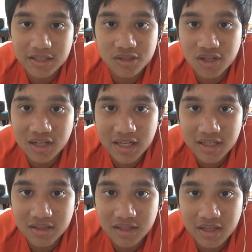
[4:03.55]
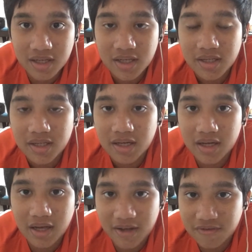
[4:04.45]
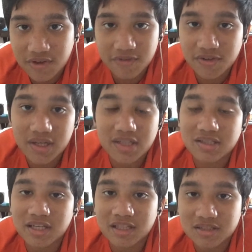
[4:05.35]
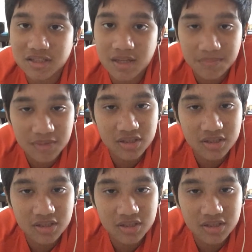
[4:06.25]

It's not like they have referees against them.